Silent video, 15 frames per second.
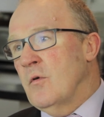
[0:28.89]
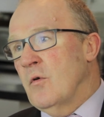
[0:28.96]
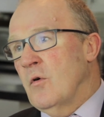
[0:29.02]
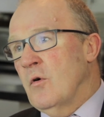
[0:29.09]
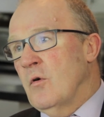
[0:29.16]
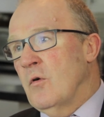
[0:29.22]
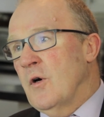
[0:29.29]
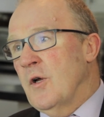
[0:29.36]

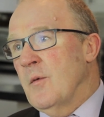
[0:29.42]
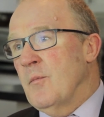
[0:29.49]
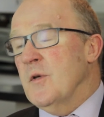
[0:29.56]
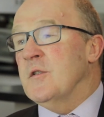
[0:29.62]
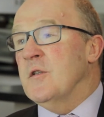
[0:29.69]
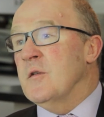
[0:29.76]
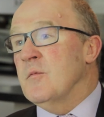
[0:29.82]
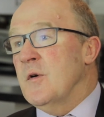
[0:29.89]
or at a
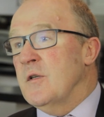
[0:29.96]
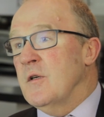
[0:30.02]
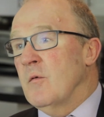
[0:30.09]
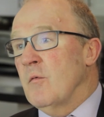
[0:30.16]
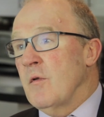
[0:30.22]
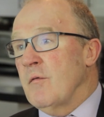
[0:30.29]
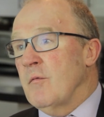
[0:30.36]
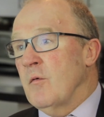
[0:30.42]
business
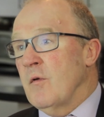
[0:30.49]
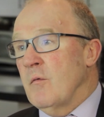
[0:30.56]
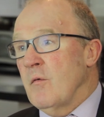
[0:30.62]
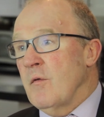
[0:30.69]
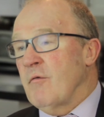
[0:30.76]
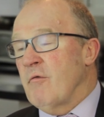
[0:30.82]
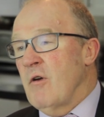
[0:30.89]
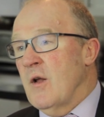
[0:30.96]
meeting
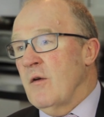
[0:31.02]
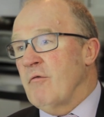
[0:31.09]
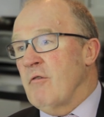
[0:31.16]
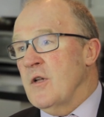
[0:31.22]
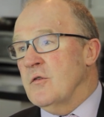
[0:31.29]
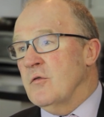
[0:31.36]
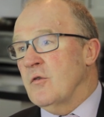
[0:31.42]
with friends